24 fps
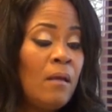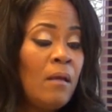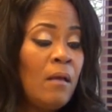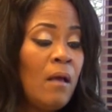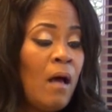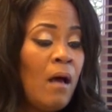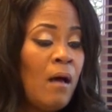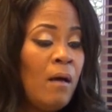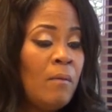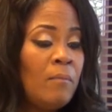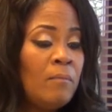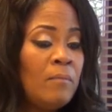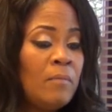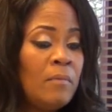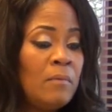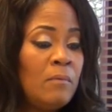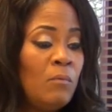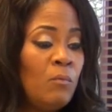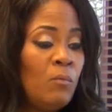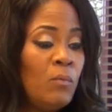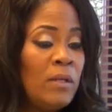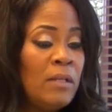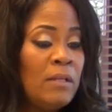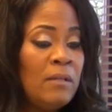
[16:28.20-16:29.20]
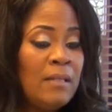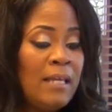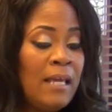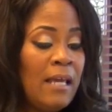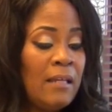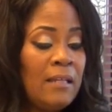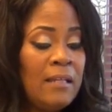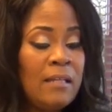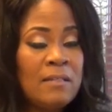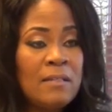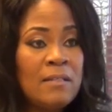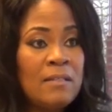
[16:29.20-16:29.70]
Um, we
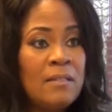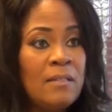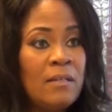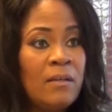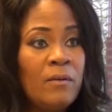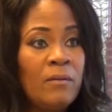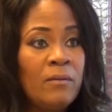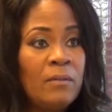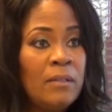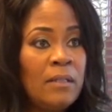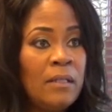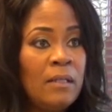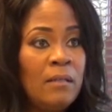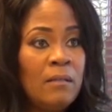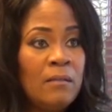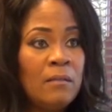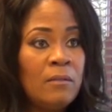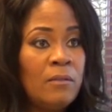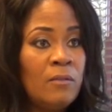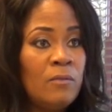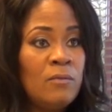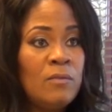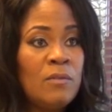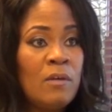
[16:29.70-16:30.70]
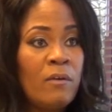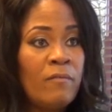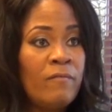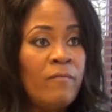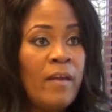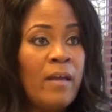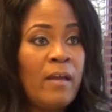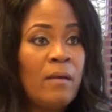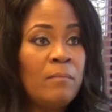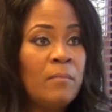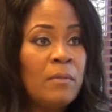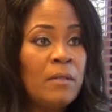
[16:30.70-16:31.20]
can't necessarily lose our
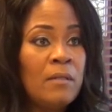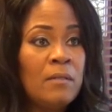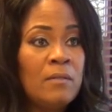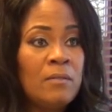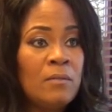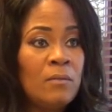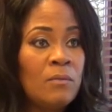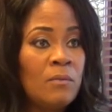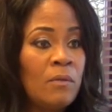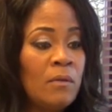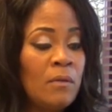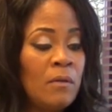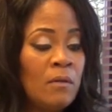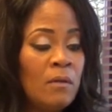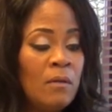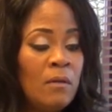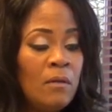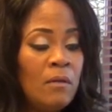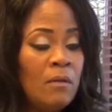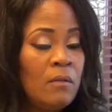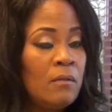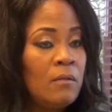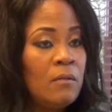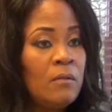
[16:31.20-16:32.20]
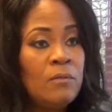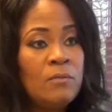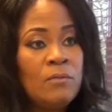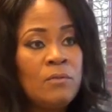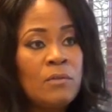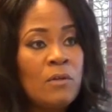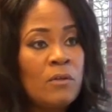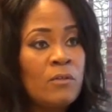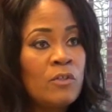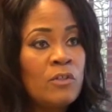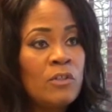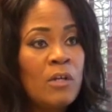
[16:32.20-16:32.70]
families or lose
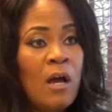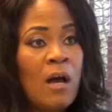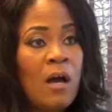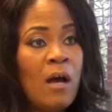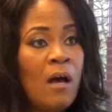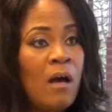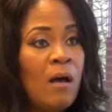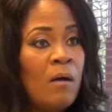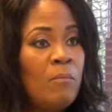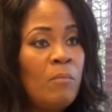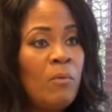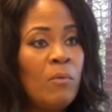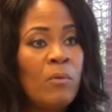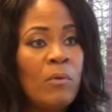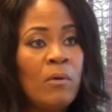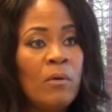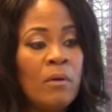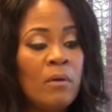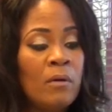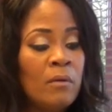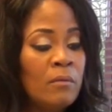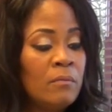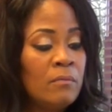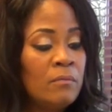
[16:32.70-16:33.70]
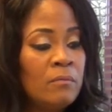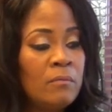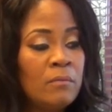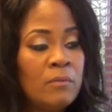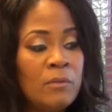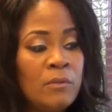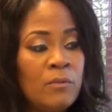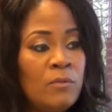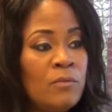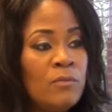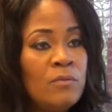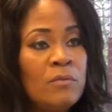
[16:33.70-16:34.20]
our job or
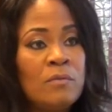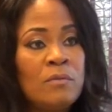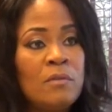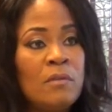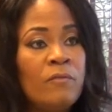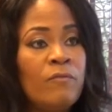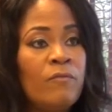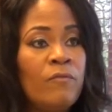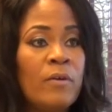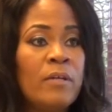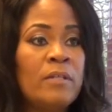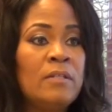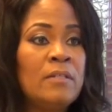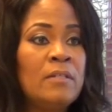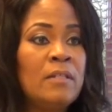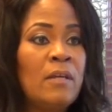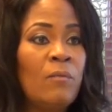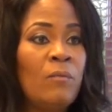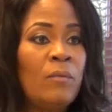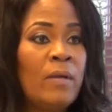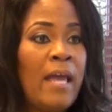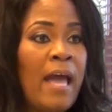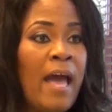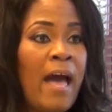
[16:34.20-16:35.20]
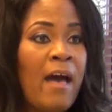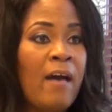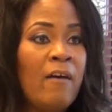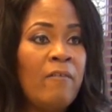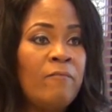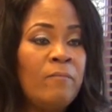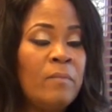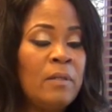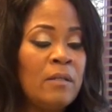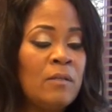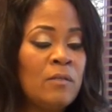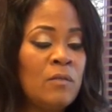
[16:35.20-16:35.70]
lose the friends that we have
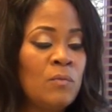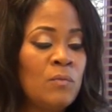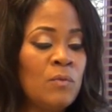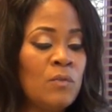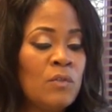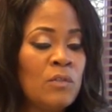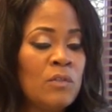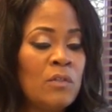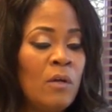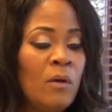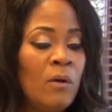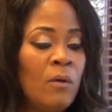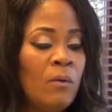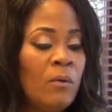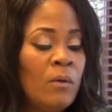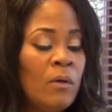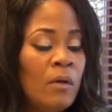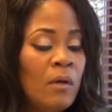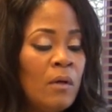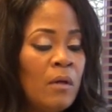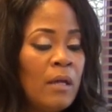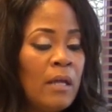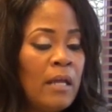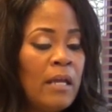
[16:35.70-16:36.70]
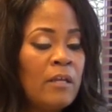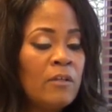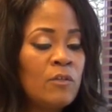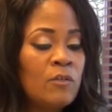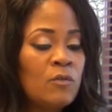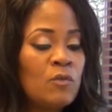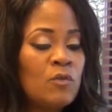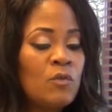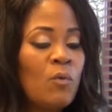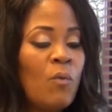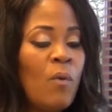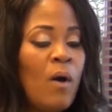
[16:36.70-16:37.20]
because we're so
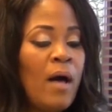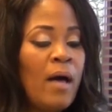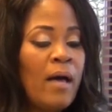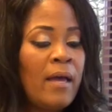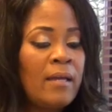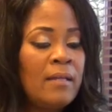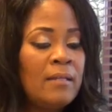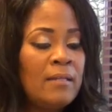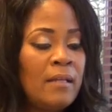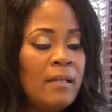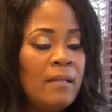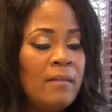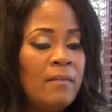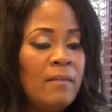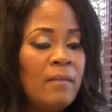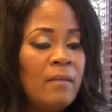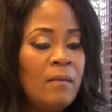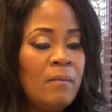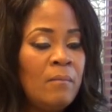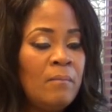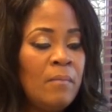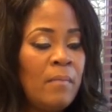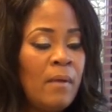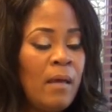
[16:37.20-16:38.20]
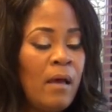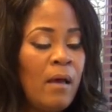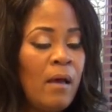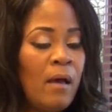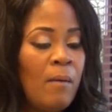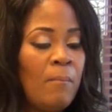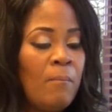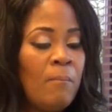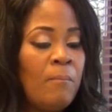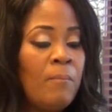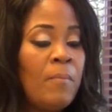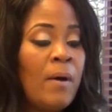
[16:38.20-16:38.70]
intertwined in them,
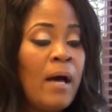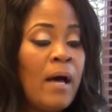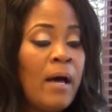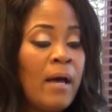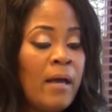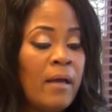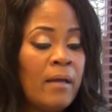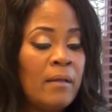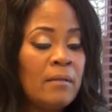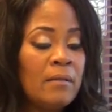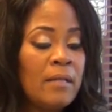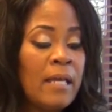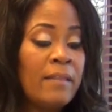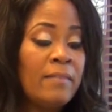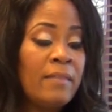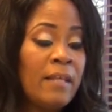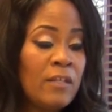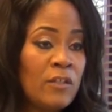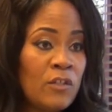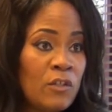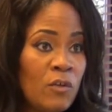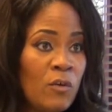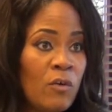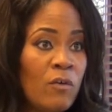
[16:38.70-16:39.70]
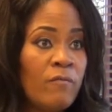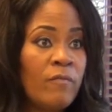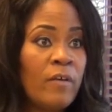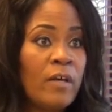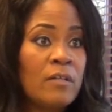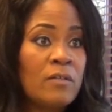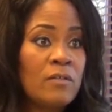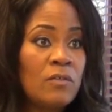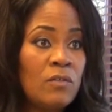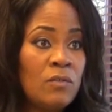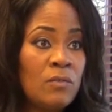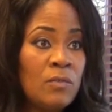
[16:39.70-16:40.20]
but, and they serve
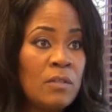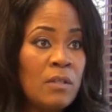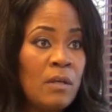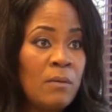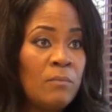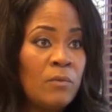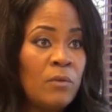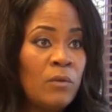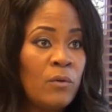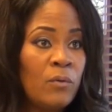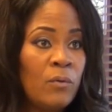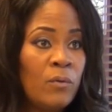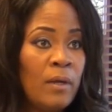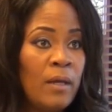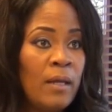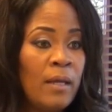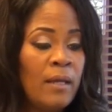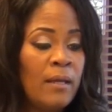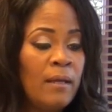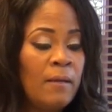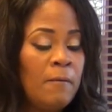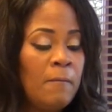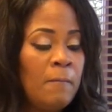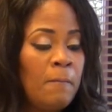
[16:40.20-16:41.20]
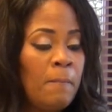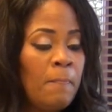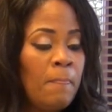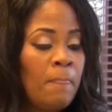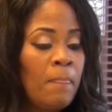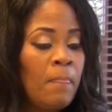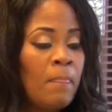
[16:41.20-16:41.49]
us to some degree, mm-hmm.